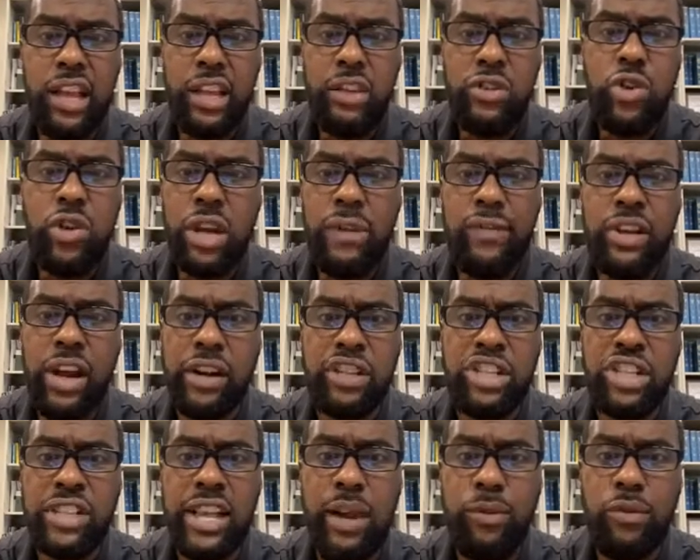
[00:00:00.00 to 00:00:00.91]
You don't even
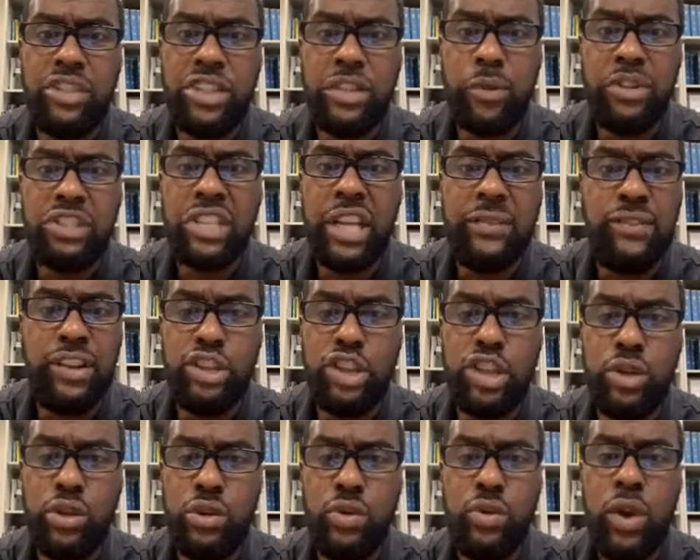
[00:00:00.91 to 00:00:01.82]
understand when someone's giving it
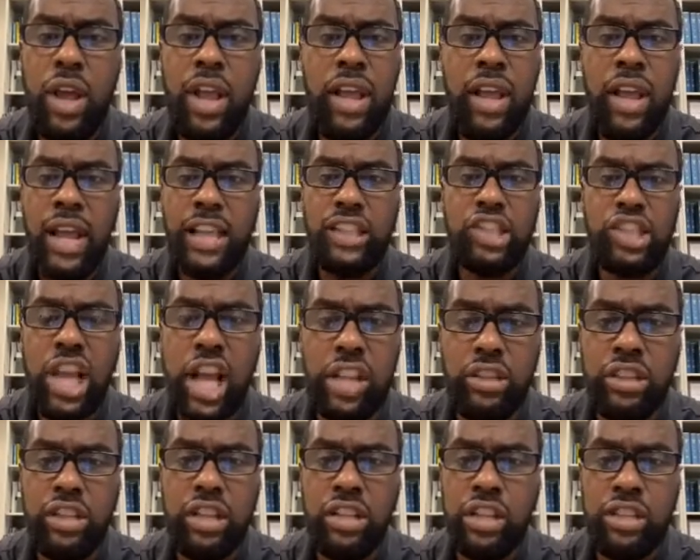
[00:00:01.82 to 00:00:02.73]
to you and
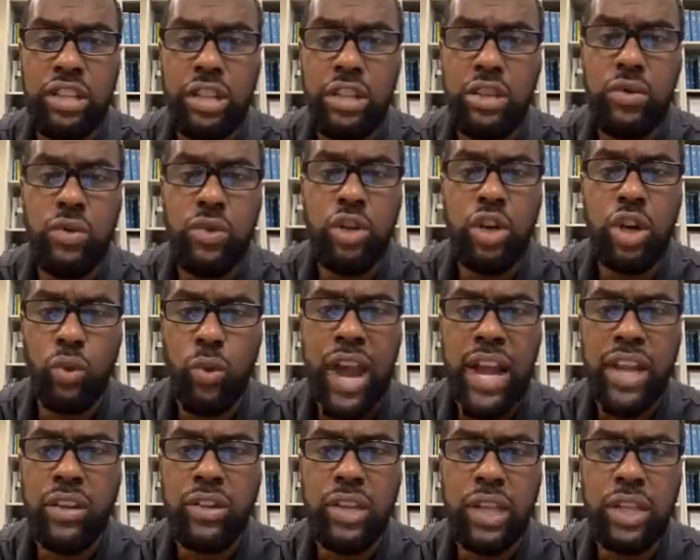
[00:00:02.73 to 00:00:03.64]
telling it to you
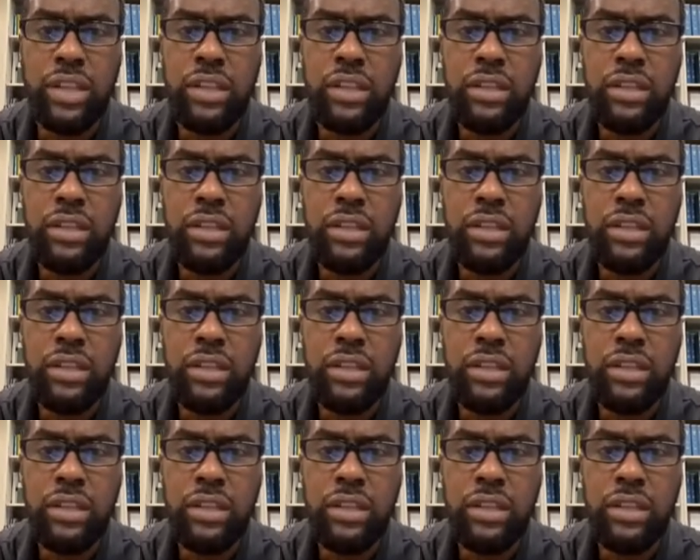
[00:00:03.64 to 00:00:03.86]
correctly.